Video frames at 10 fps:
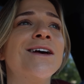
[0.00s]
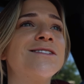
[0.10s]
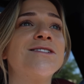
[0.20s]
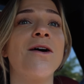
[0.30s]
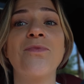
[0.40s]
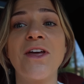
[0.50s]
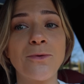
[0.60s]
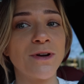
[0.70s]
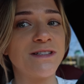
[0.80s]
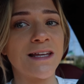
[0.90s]
something
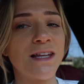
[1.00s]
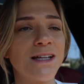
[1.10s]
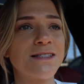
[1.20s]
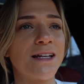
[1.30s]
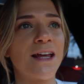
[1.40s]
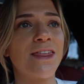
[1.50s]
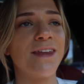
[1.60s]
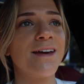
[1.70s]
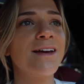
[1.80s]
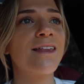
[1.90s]
ridiculous, and I think